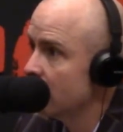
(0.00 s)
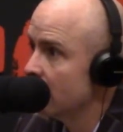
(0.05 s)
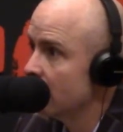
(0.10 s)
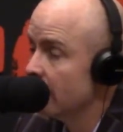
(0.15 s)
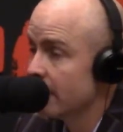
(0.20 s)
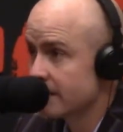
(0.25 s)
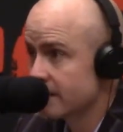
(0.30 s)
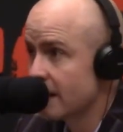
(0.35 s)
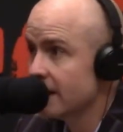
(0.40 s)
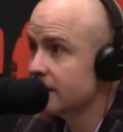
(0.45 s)

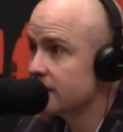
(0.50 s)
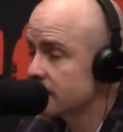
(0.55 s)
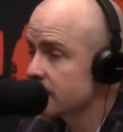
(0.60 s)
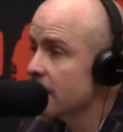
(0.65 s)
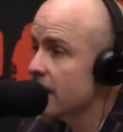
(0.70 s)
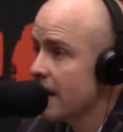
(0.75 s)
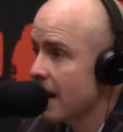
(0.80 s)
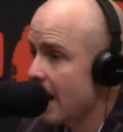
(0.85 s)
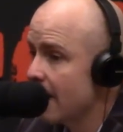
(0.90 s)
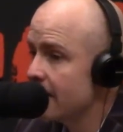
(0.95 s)
Like that's,
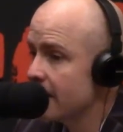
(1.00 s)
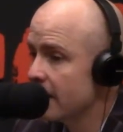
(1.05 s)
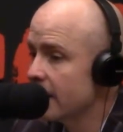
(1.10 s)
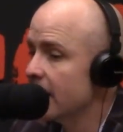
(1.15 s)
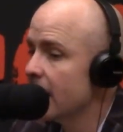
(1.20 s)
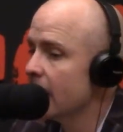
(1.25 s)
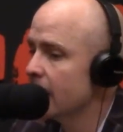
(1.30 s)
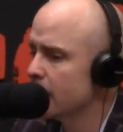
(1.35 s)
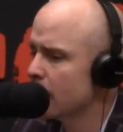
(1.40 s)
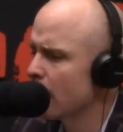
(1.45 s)
and
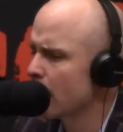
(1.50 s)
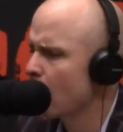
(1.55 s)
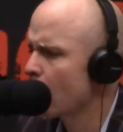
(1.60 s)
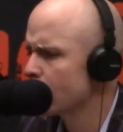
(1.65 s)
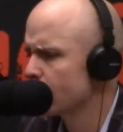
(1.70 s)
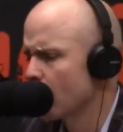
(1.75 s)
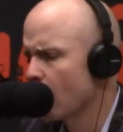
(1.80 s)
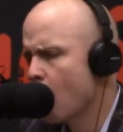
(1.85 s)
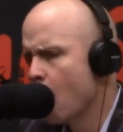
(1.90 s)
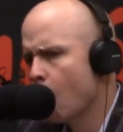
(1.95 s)
then like
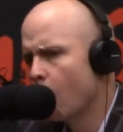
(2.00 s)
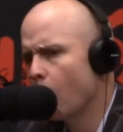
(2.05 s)
also,